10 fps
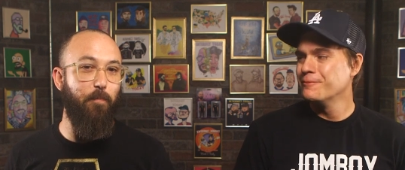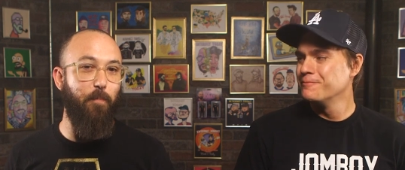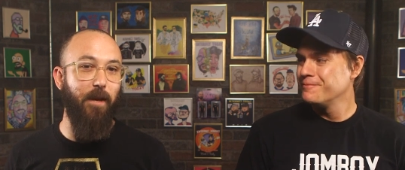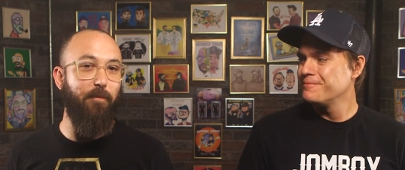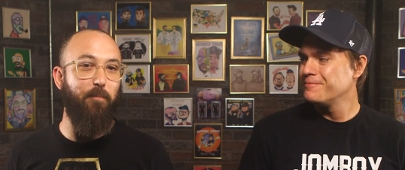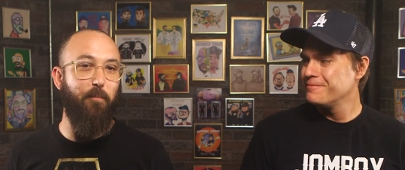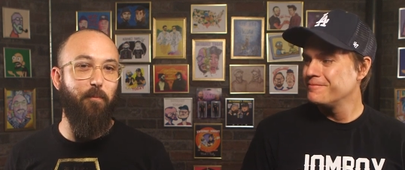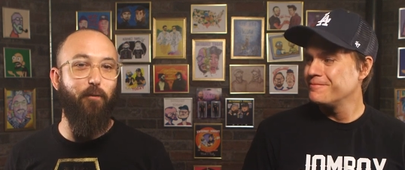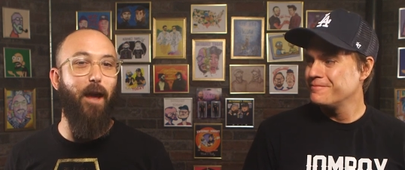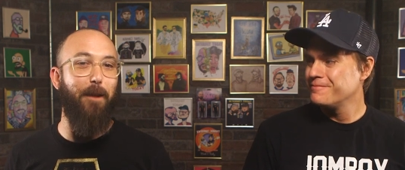Speaker 1: do. big,
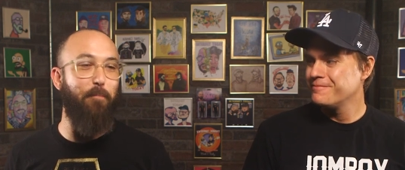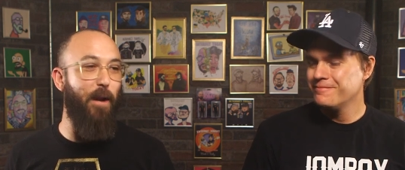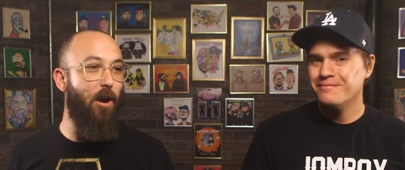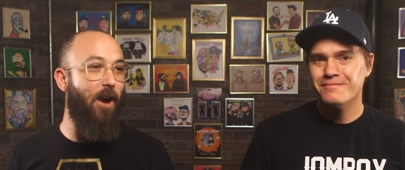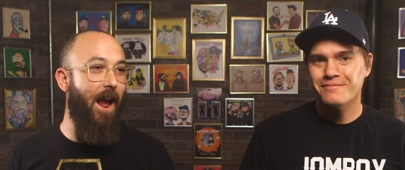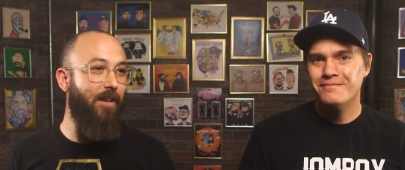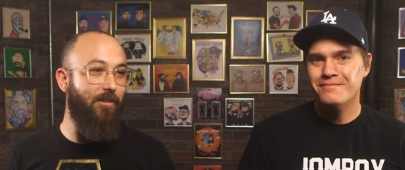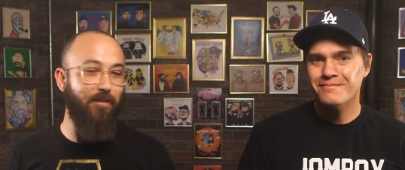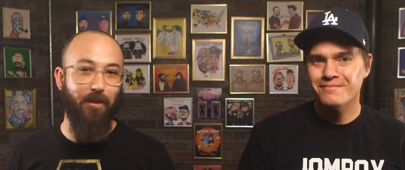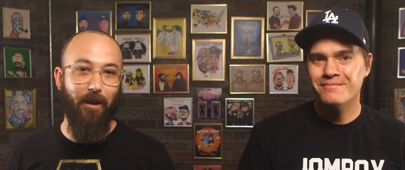fat, bare
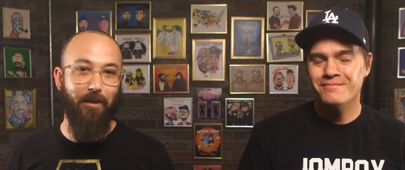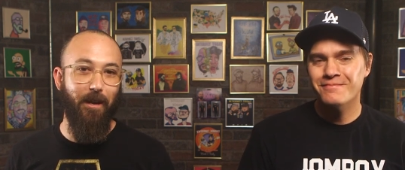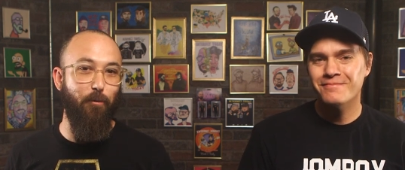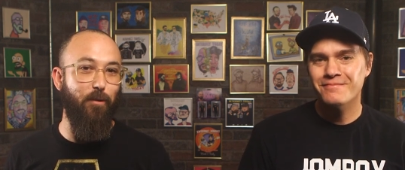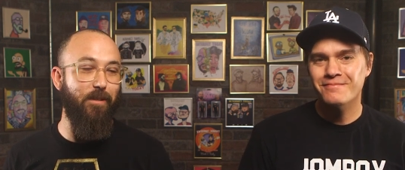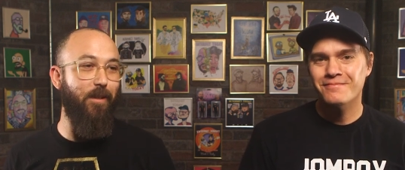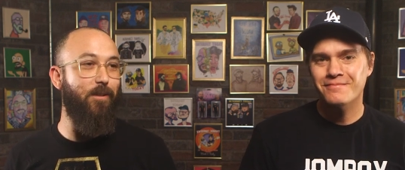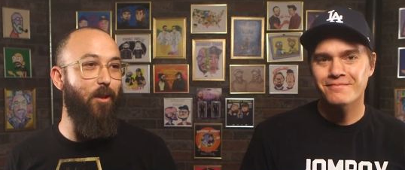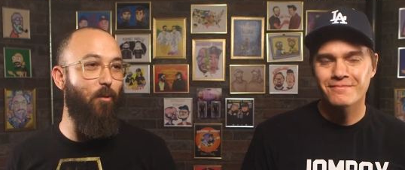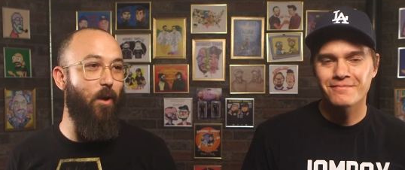ass, mm-hmm. and anyone who tells
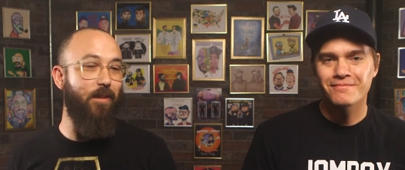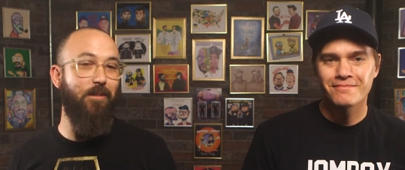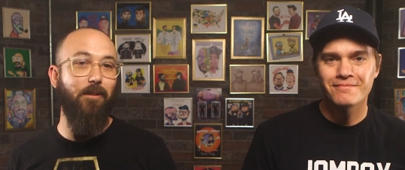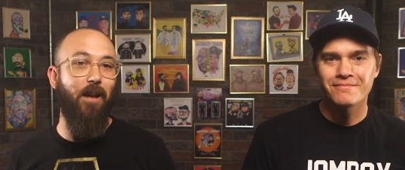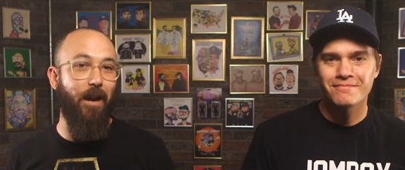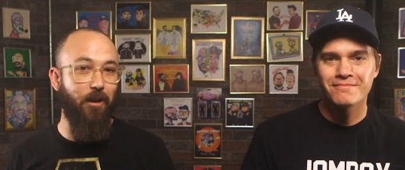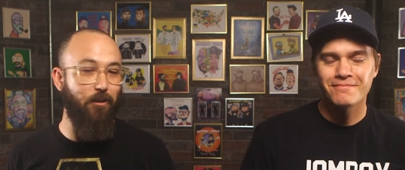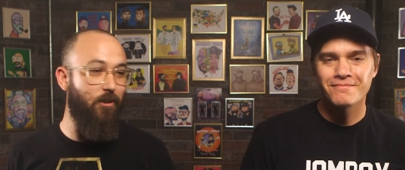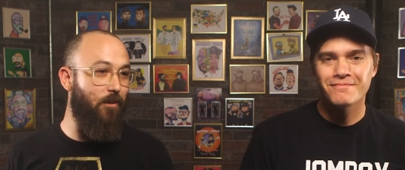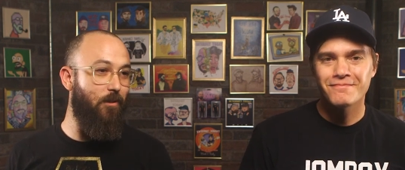you otherwise is a
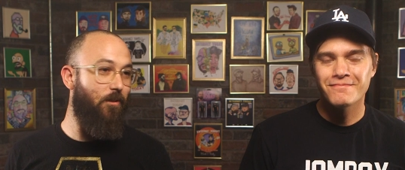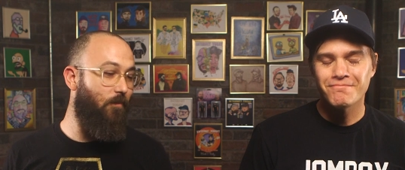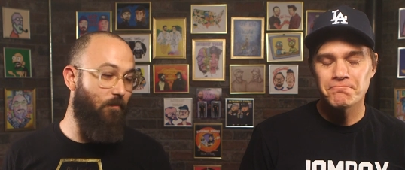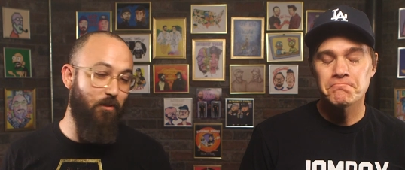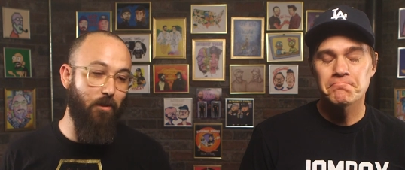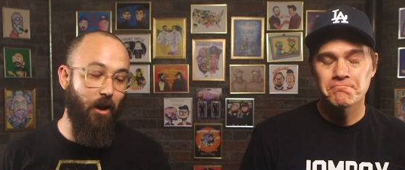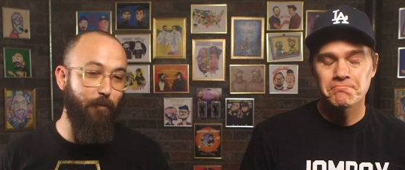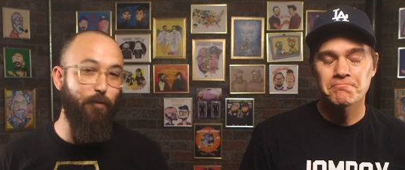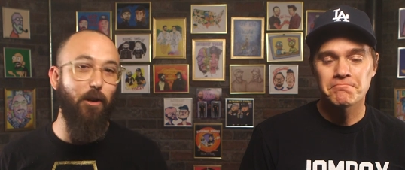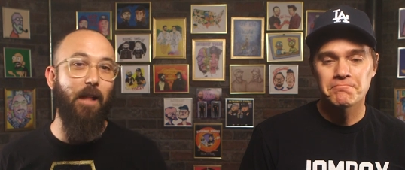liar. Just
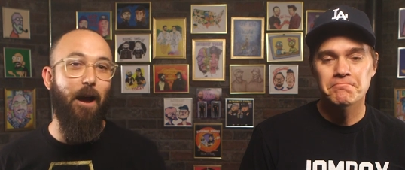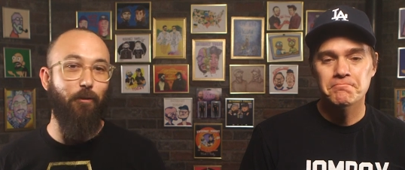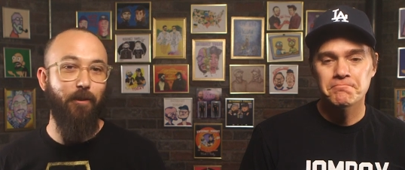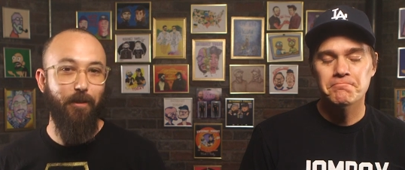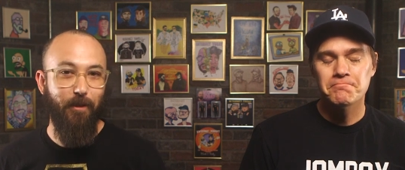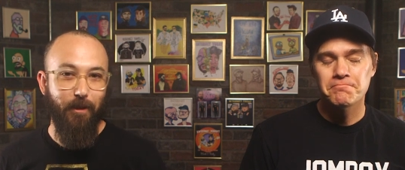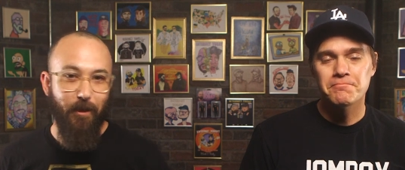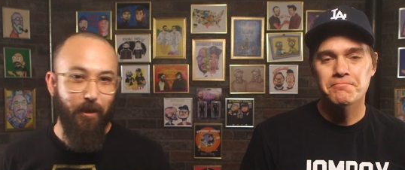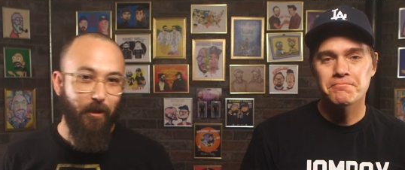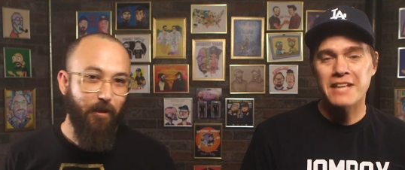hunting for clout.
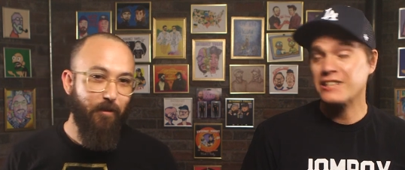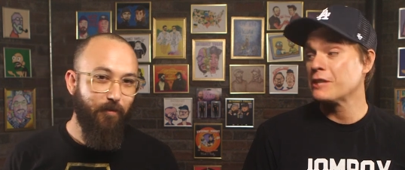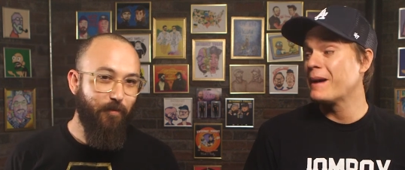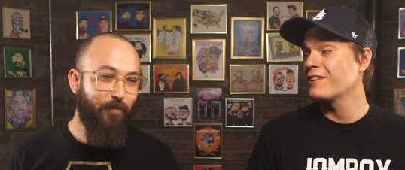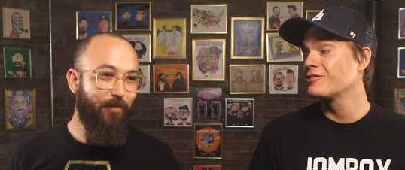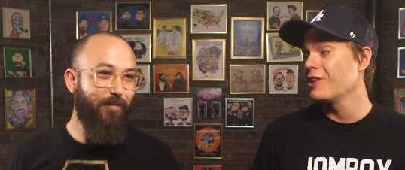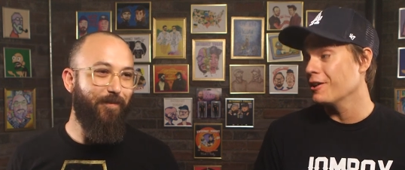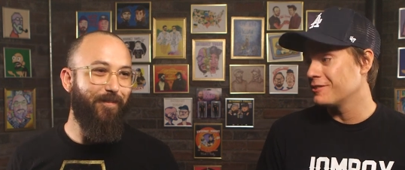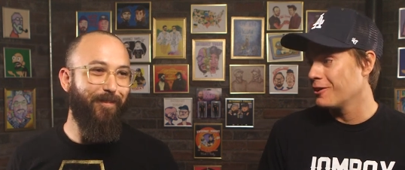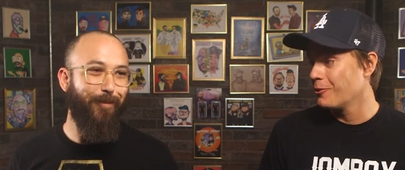
Speaker 2: It's actually made of
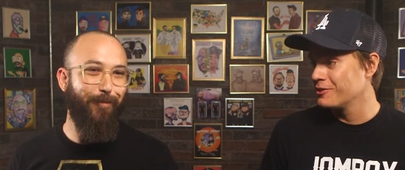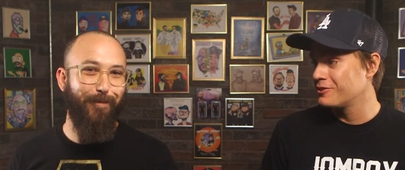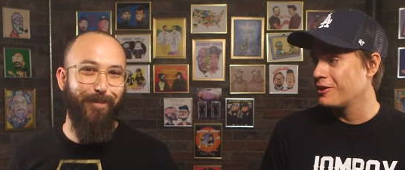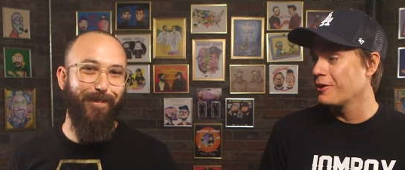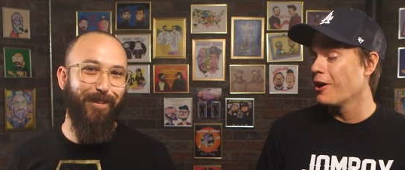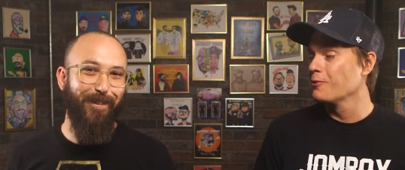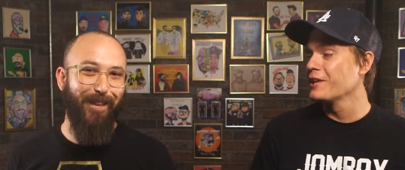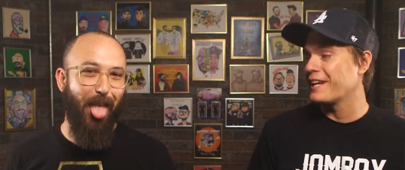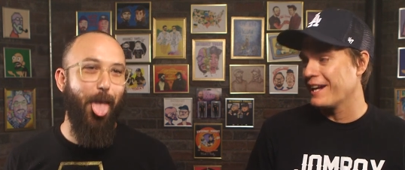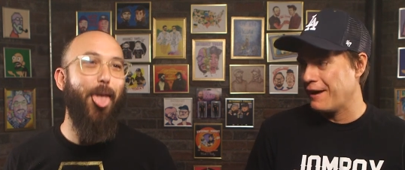salt, so the horses can go
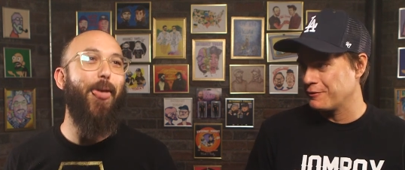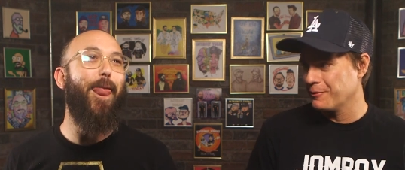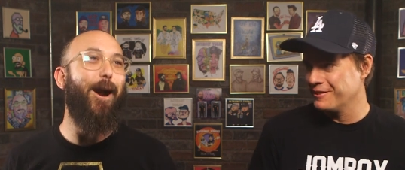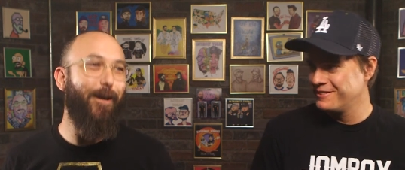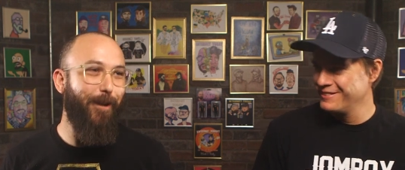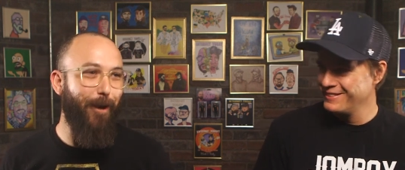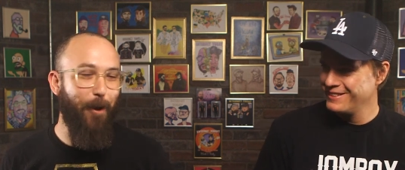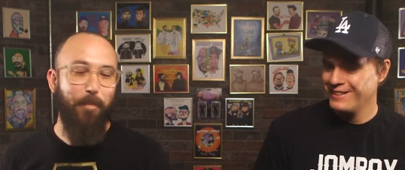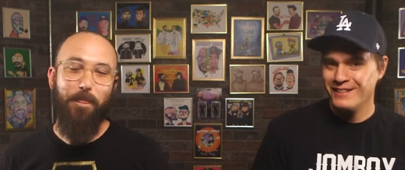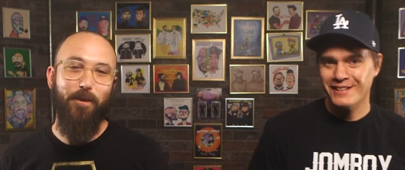lick it afterwards.
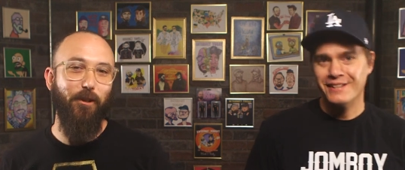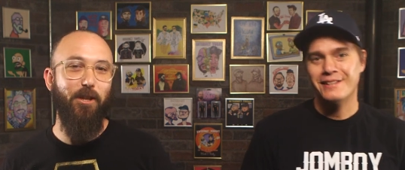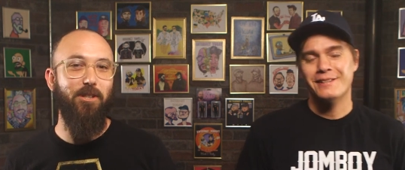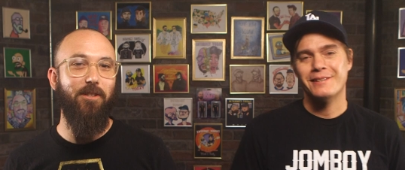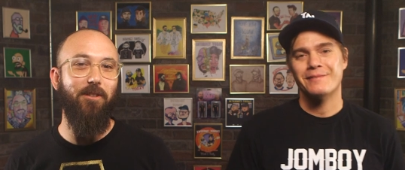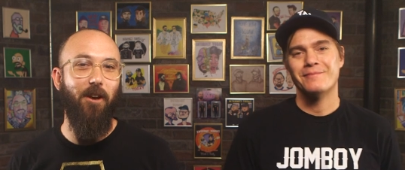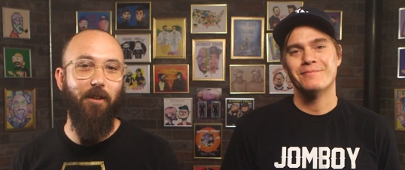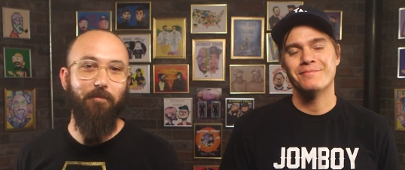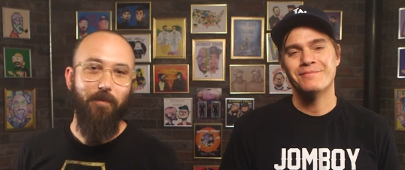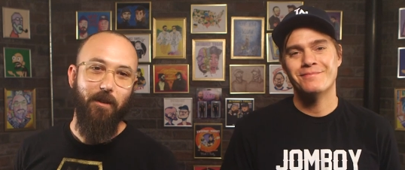Yeah, delicious
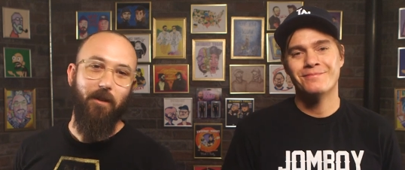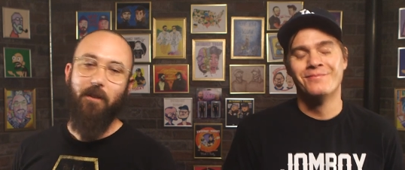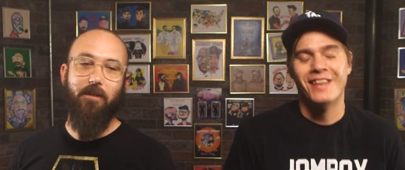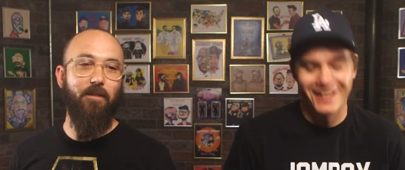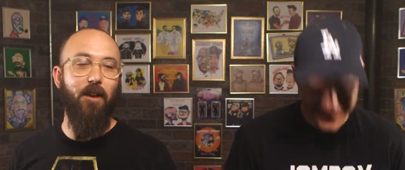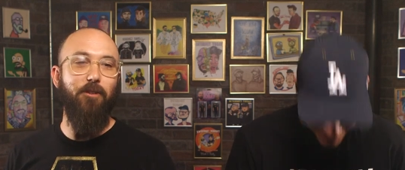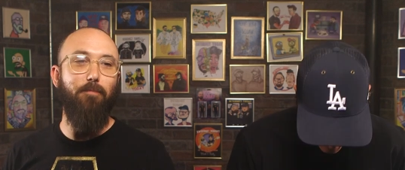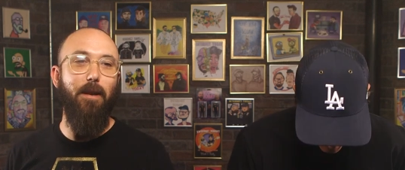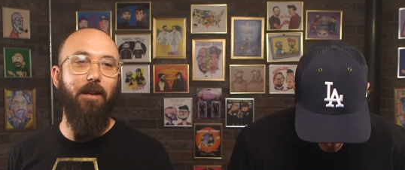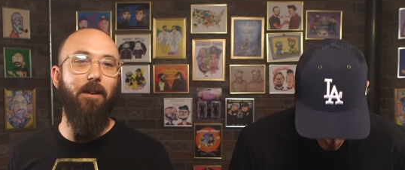salt. Mm-hmm. This is all just
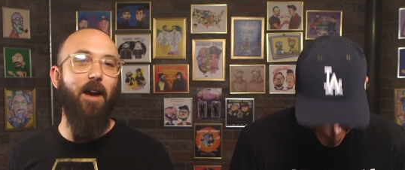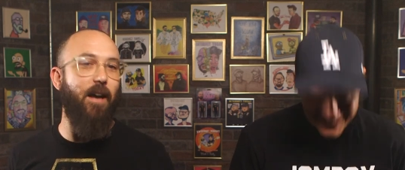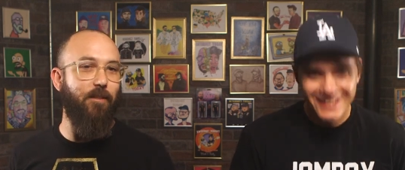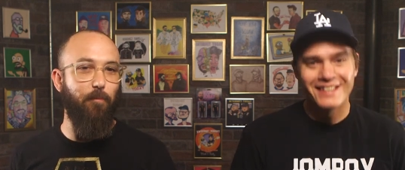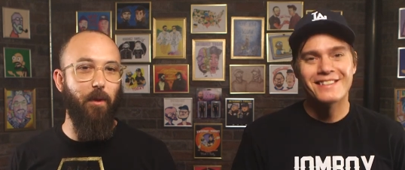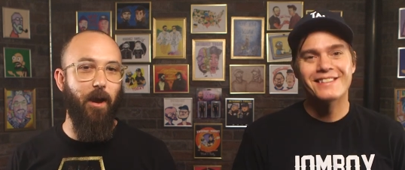media gossip,